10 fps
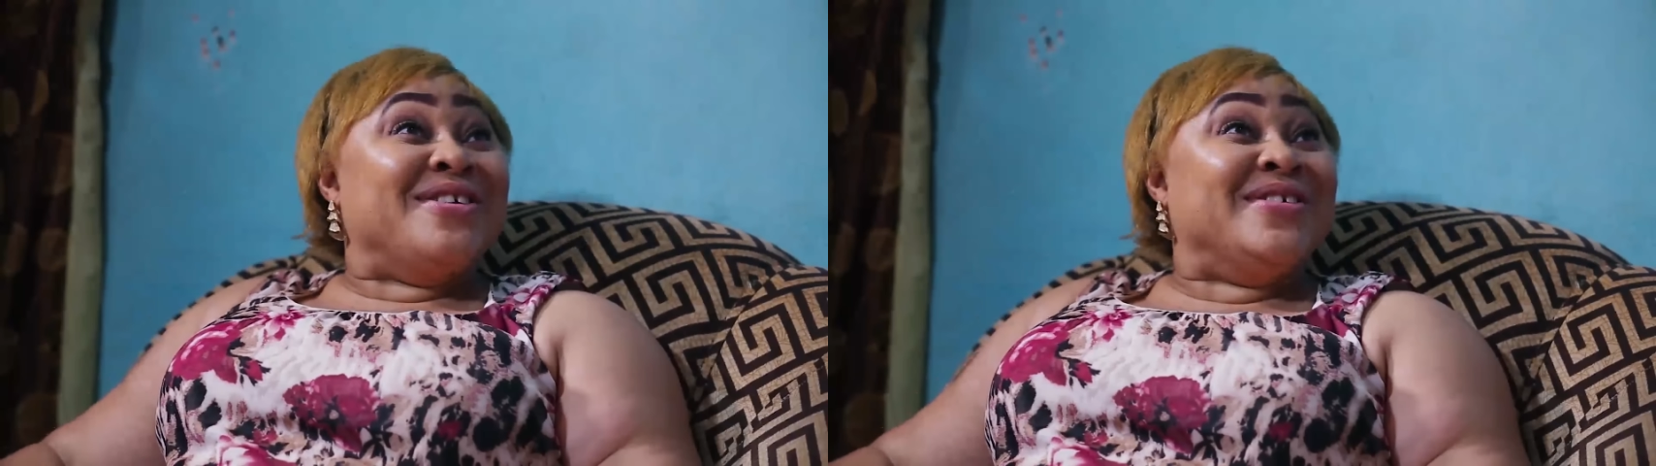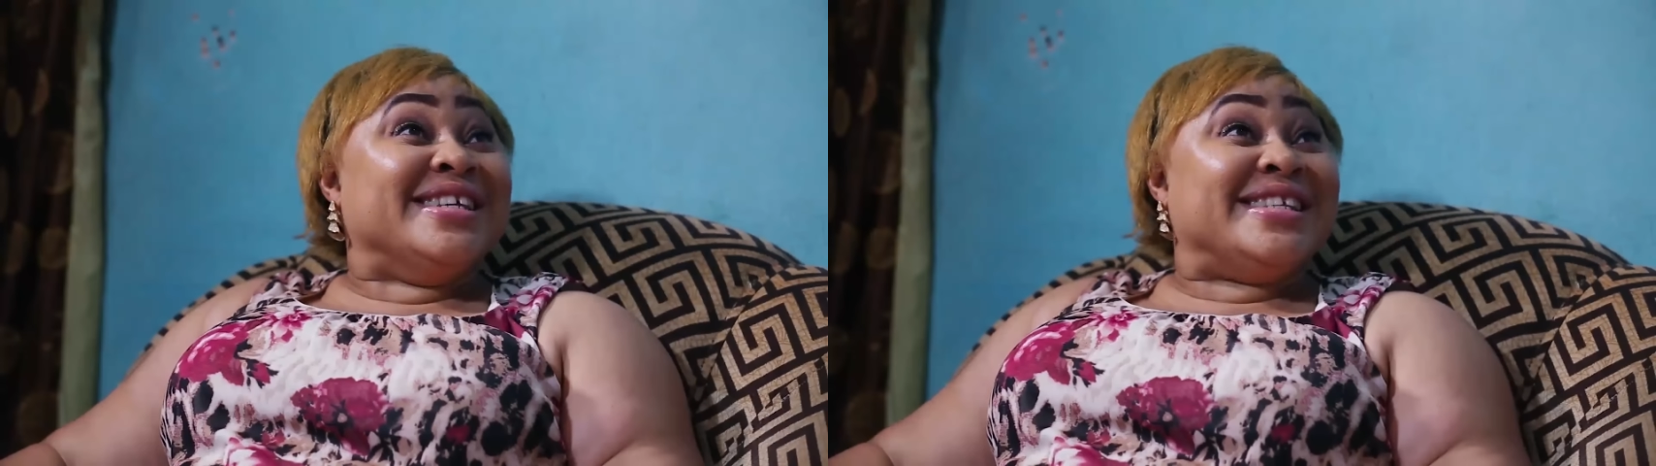
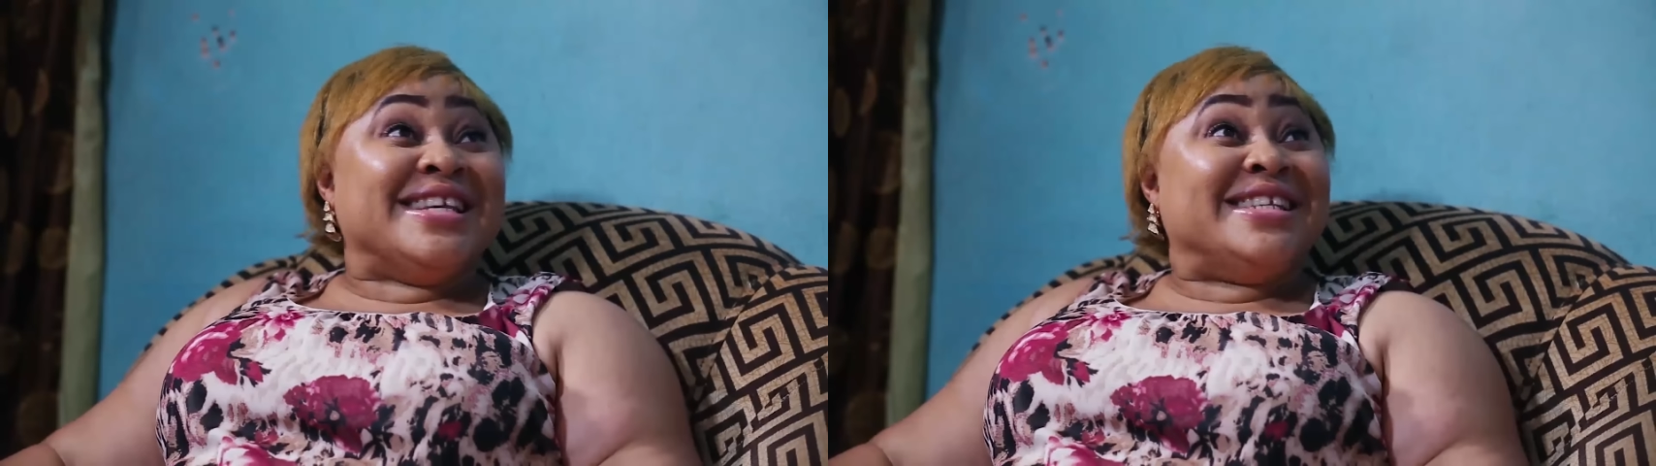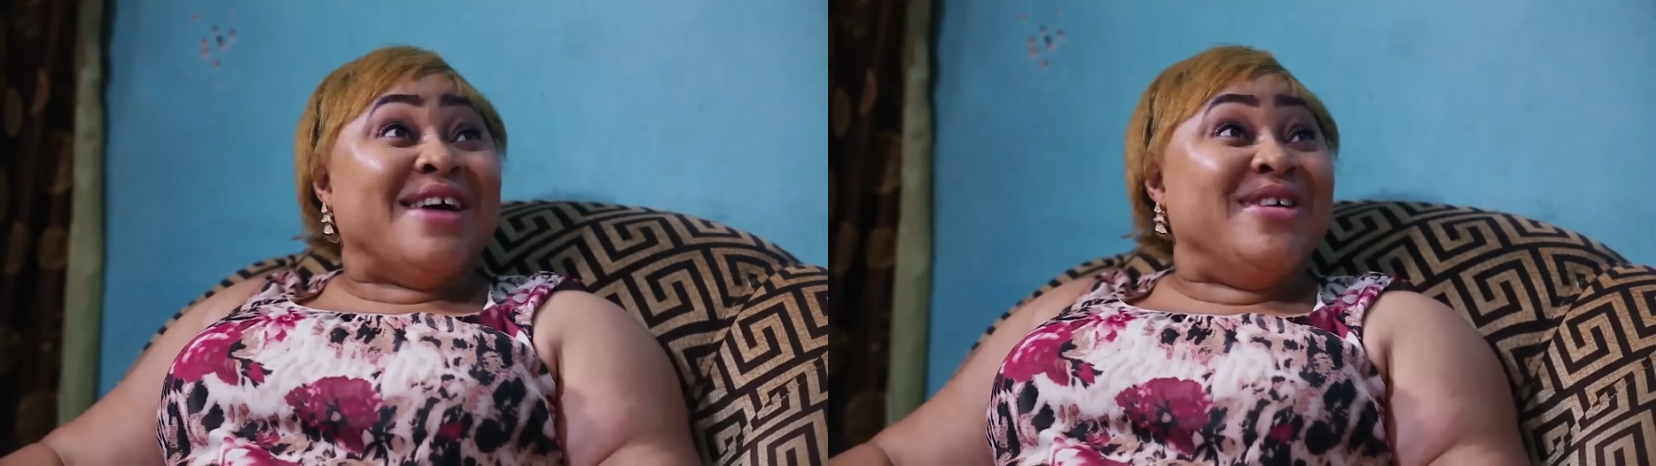noses
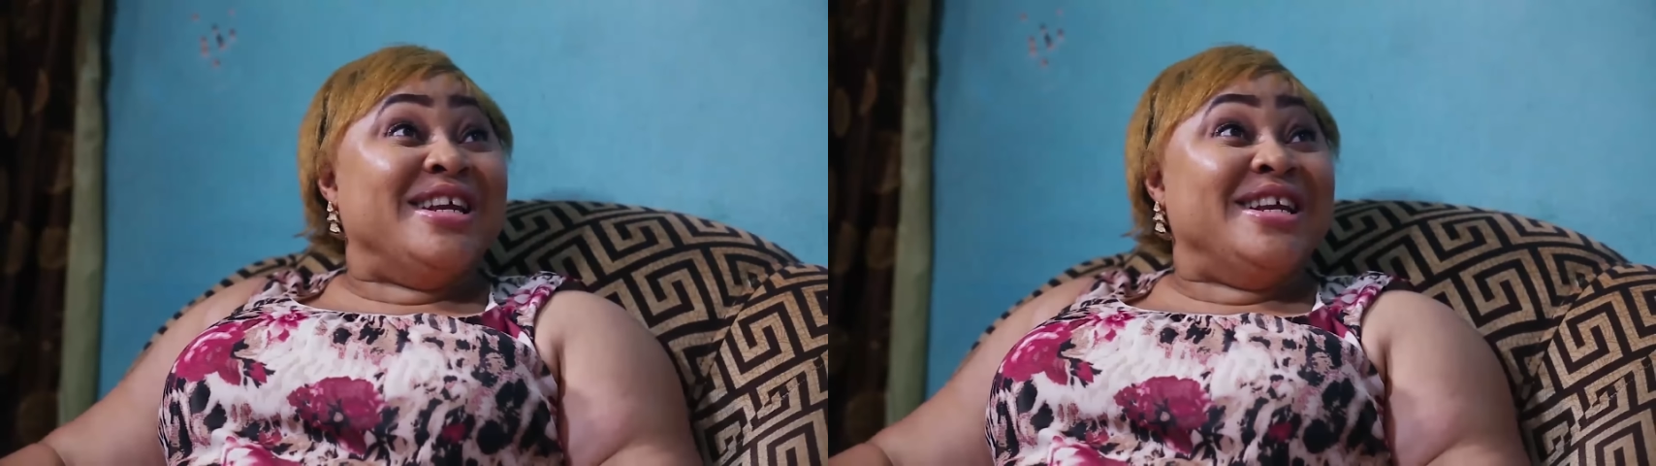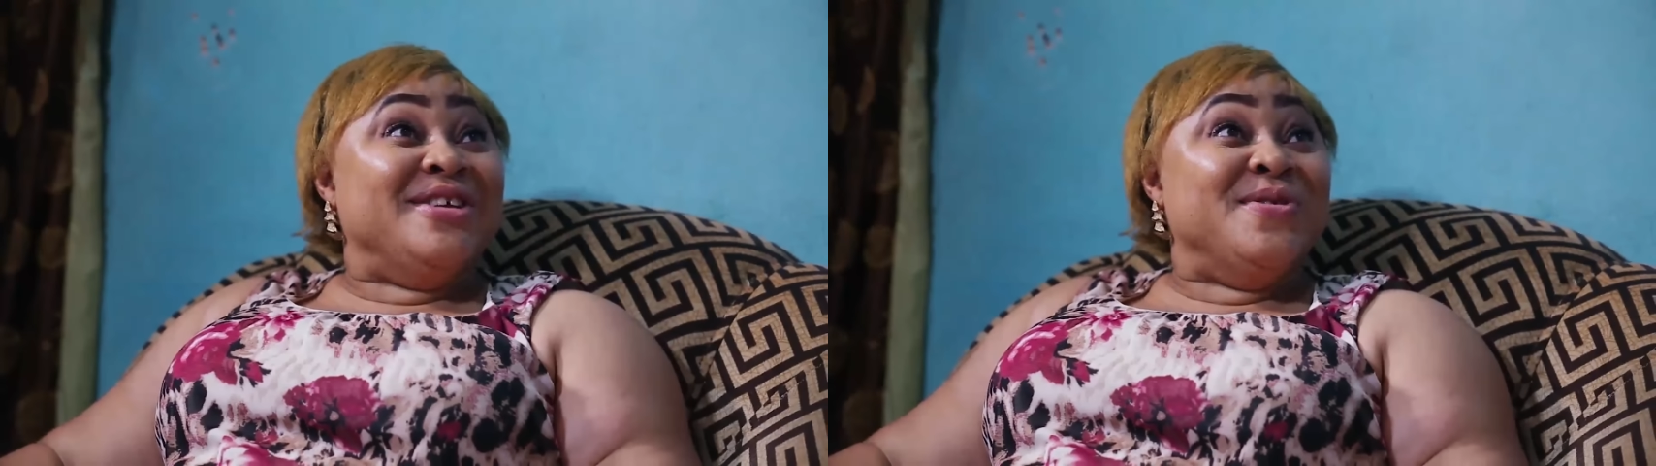since and we
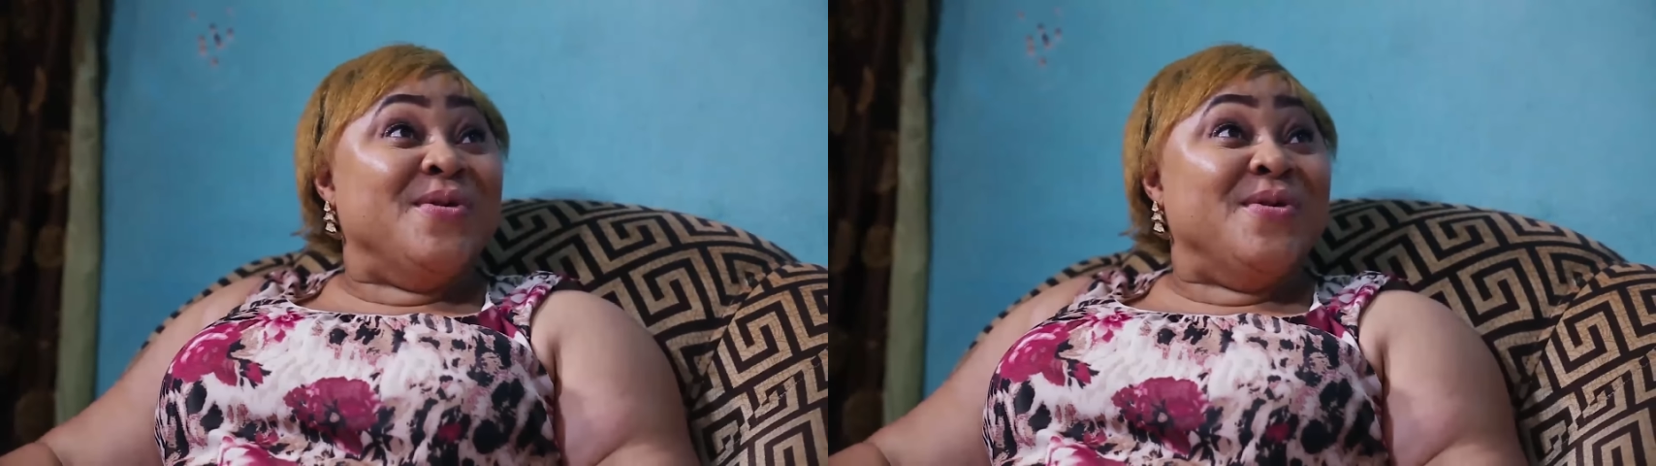didn't